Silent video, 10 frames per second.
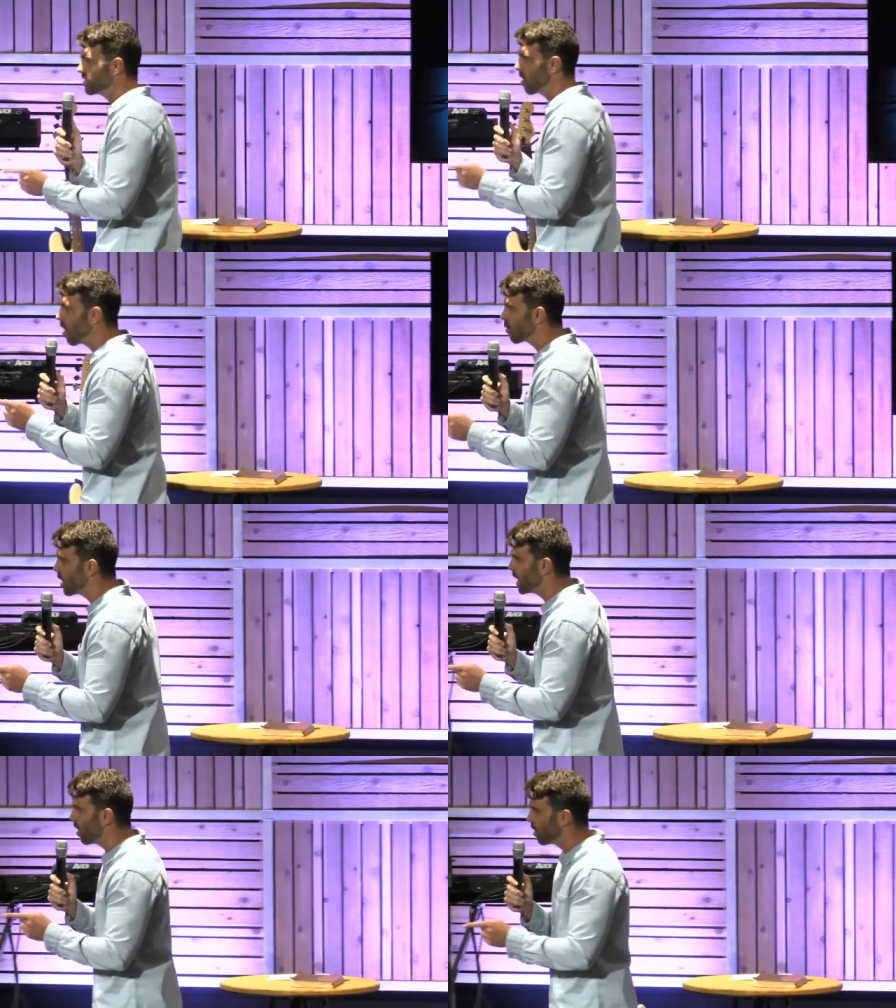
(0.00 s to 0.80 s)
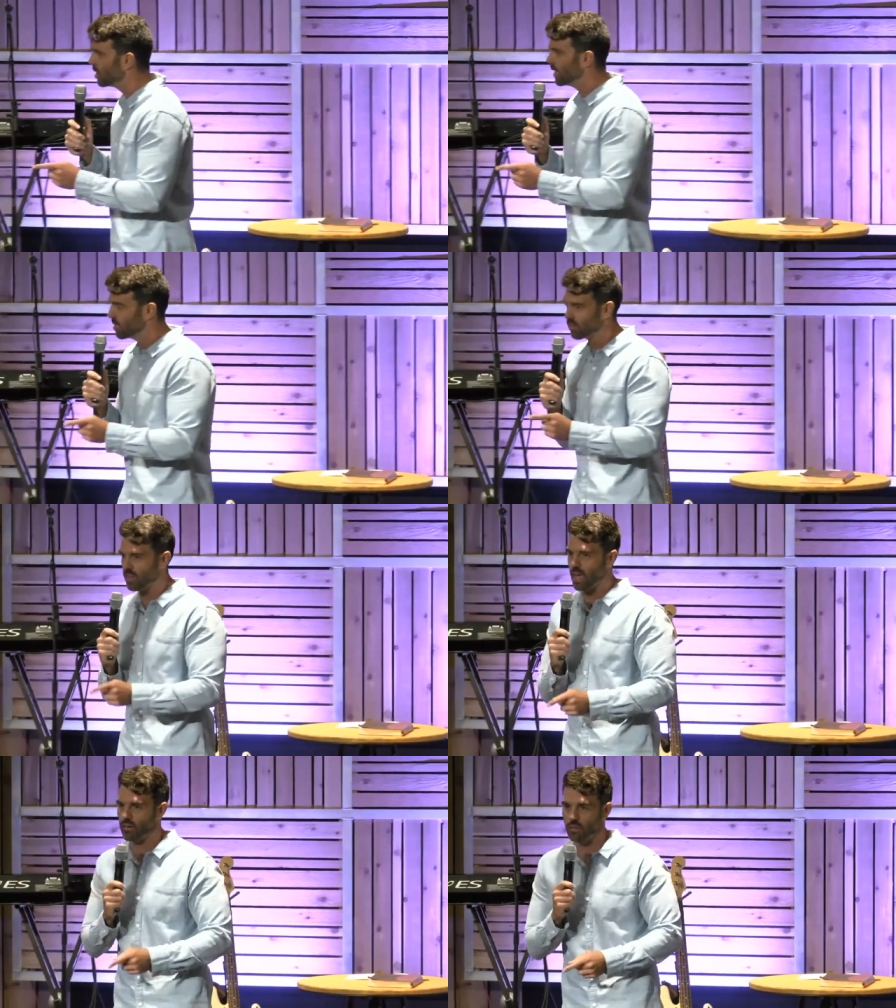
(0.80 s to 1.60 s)
already on the
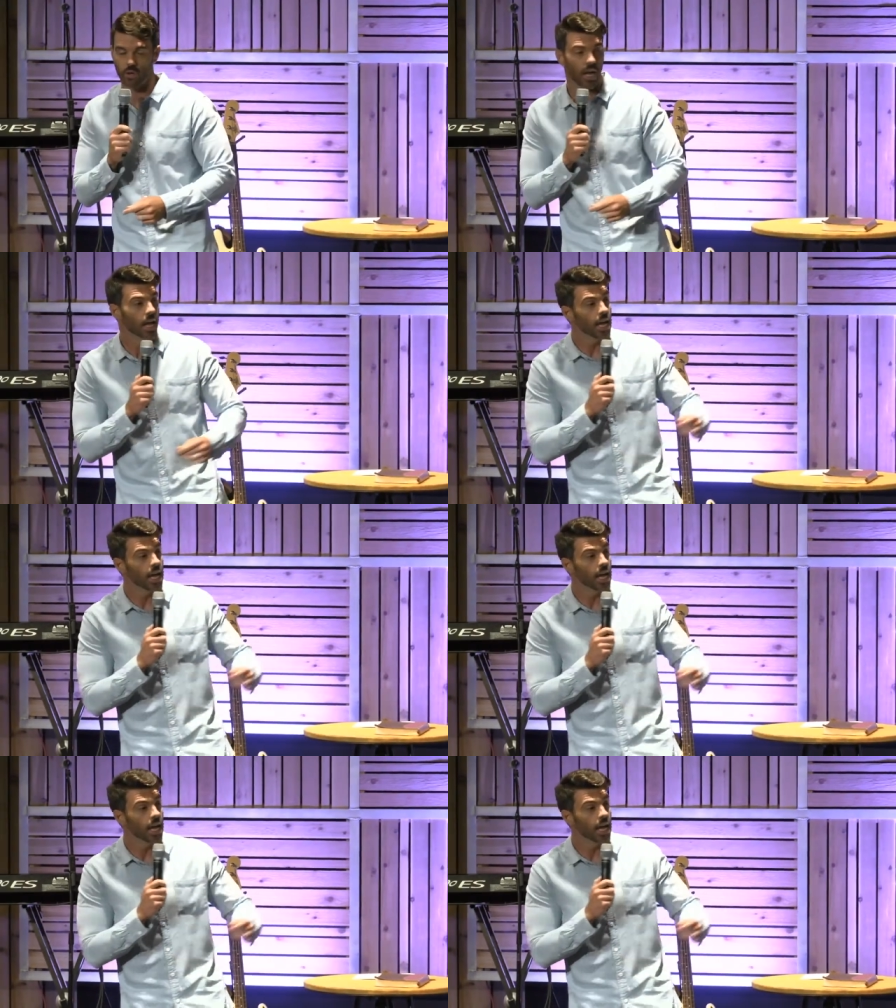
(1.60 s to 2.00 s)
inside of you. He